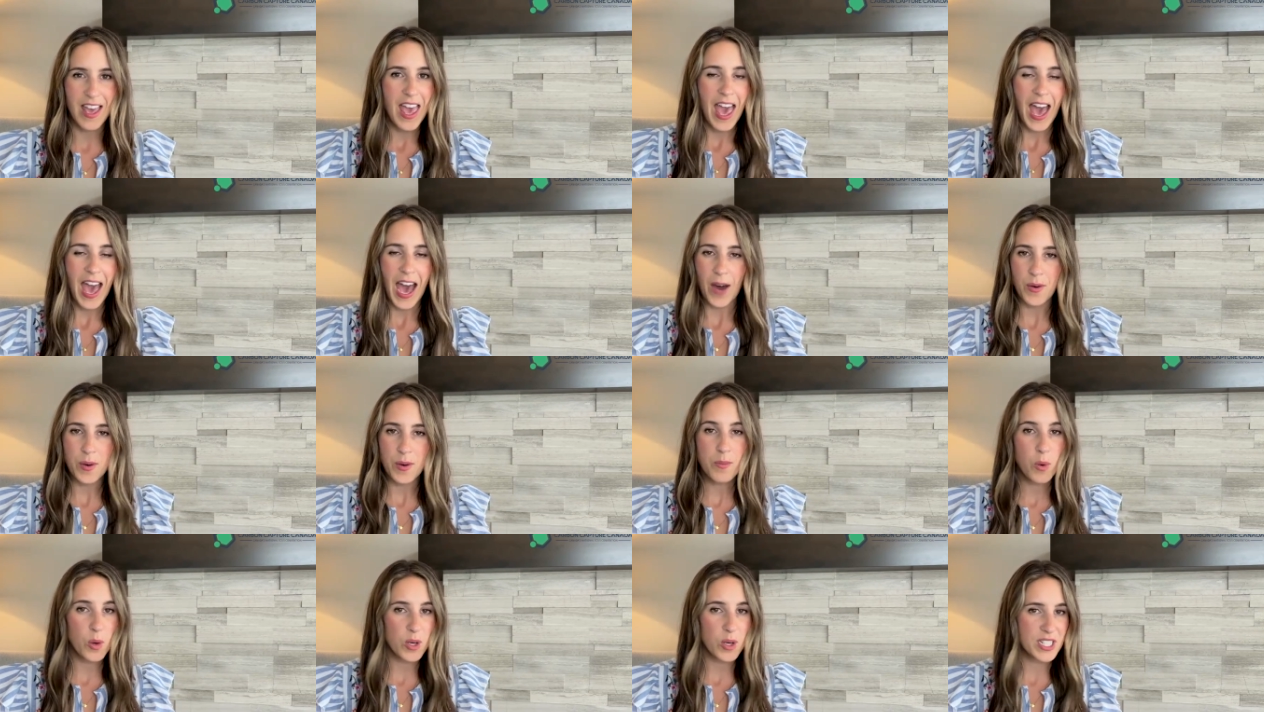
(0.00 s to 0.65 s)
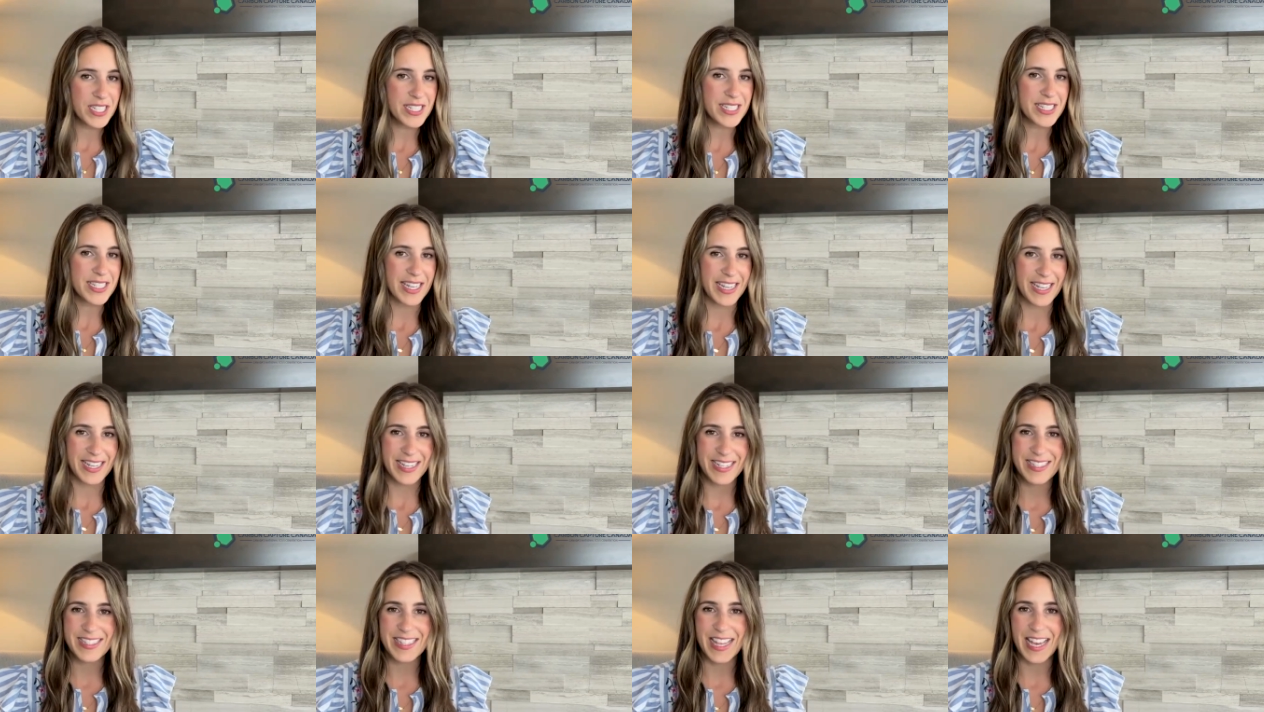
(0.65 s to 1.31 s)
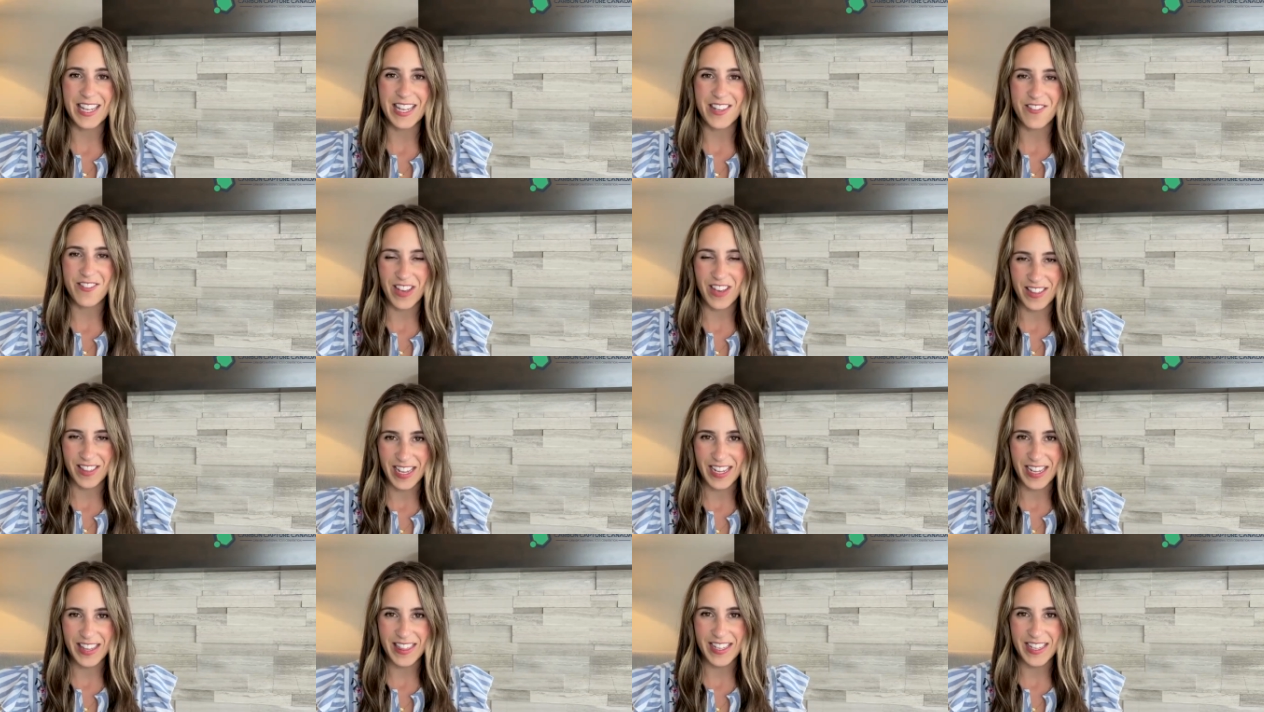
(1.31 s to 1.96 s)
How important is an event
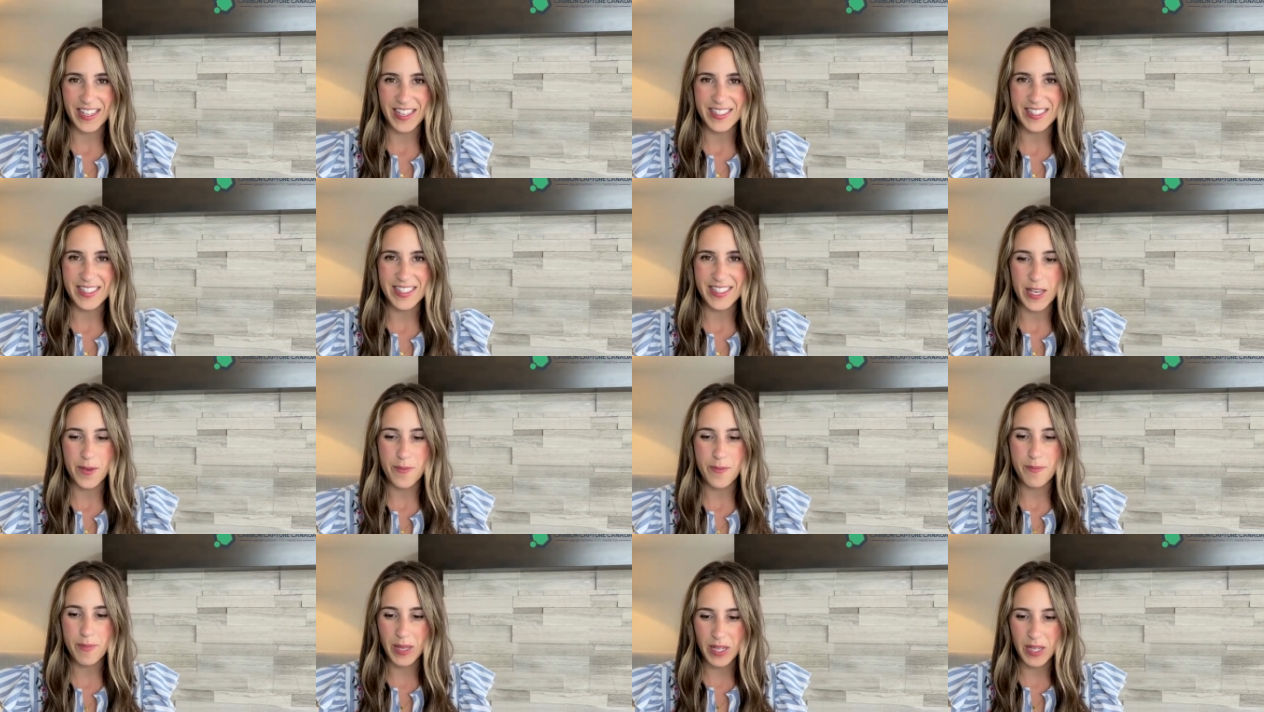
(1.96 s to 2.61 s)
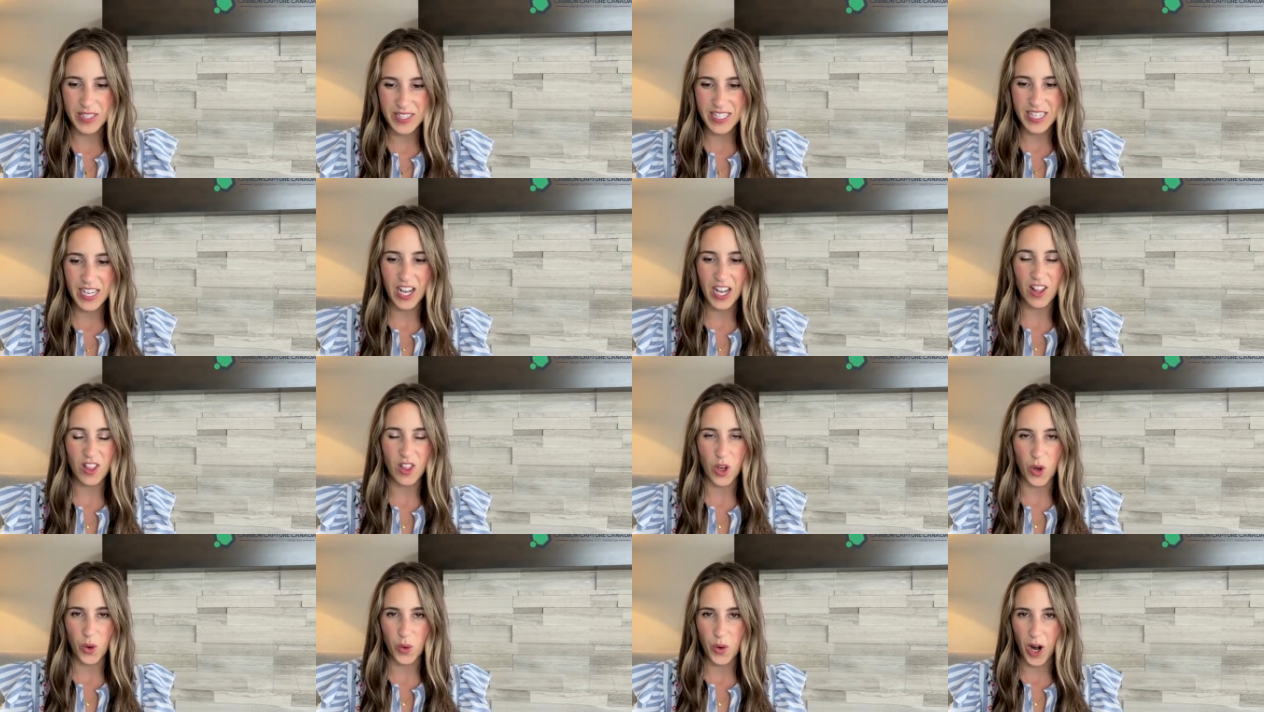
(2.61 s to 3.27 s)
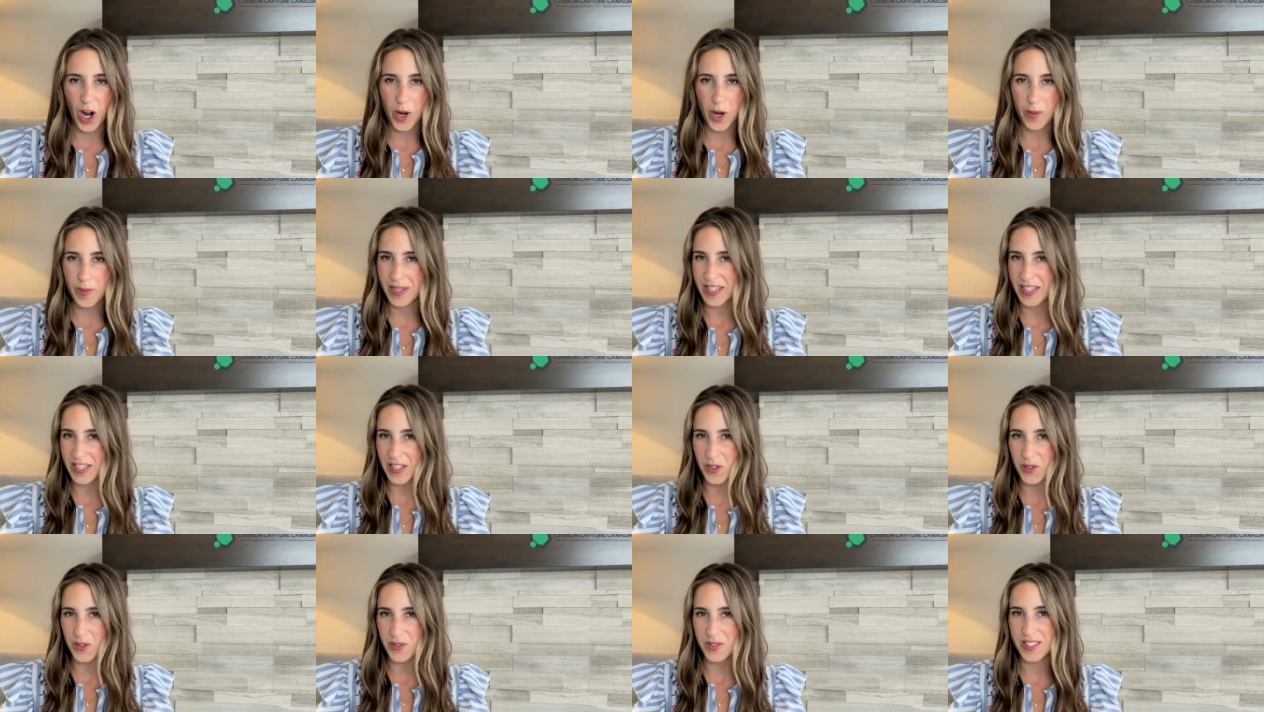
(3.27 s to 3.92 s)
like this in building a low carbon
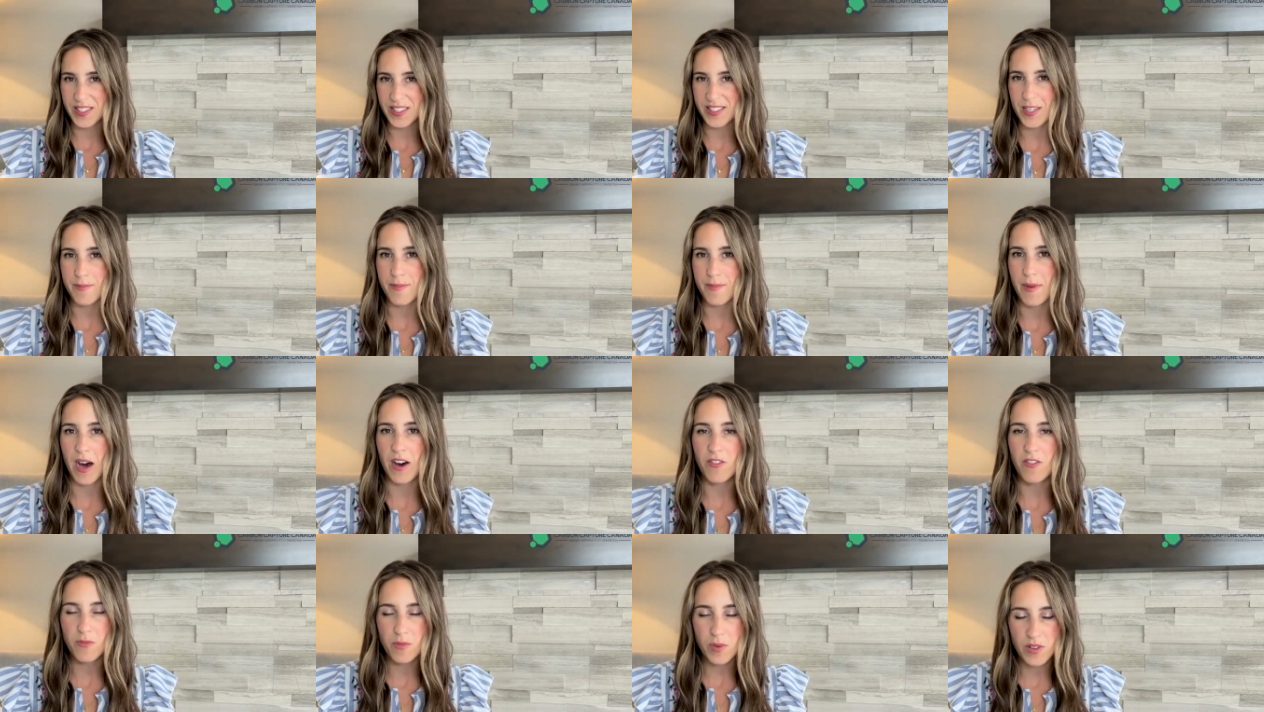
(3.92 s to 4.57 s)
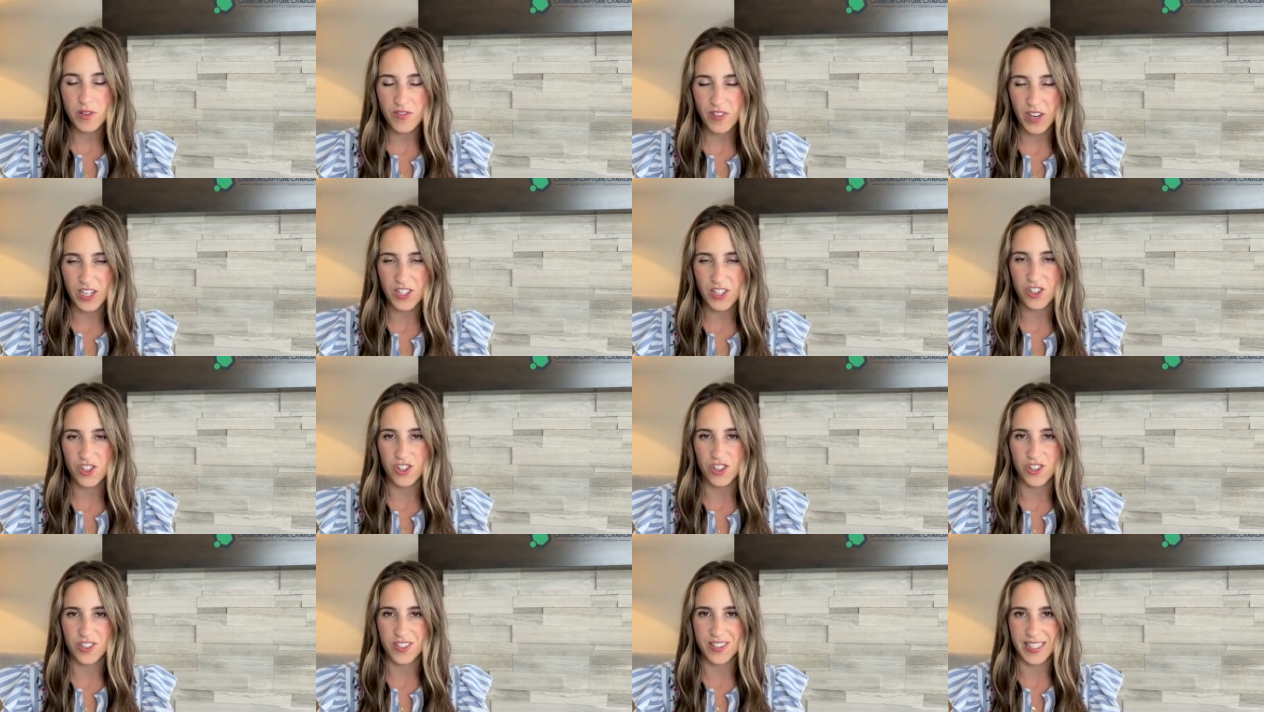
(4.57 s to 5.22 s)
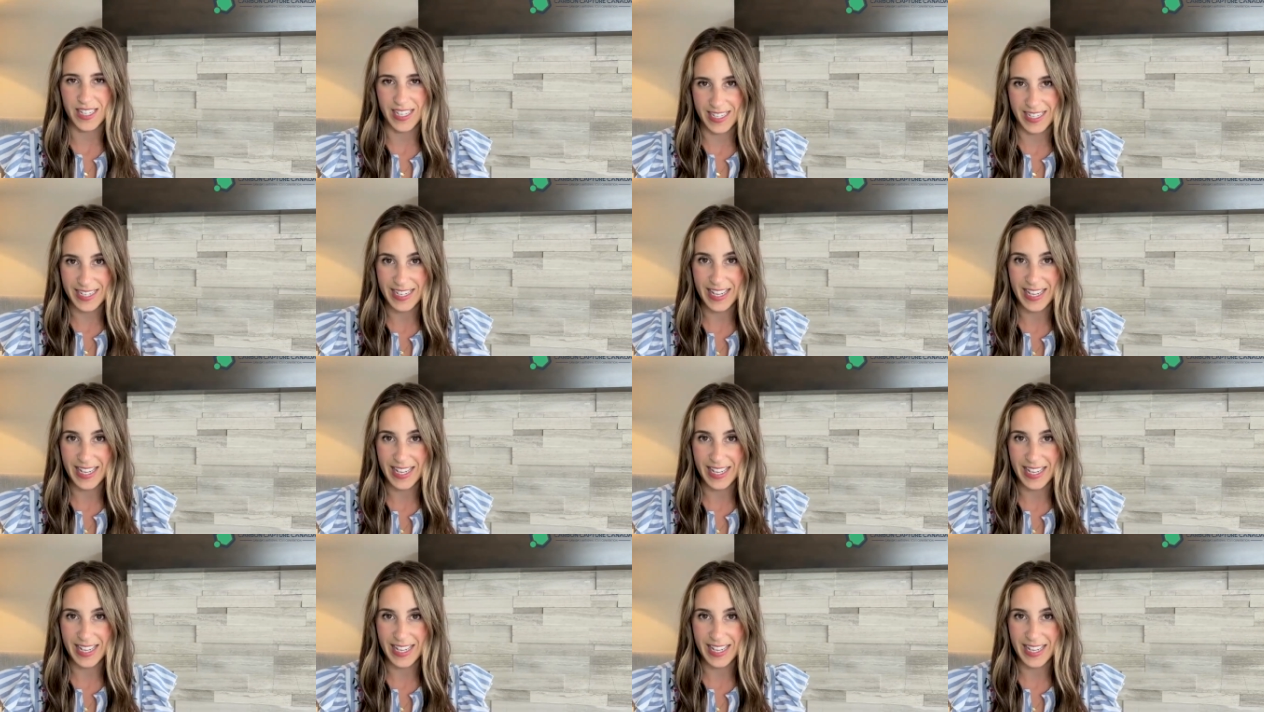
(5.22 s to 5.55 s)
ecosystem of professionals in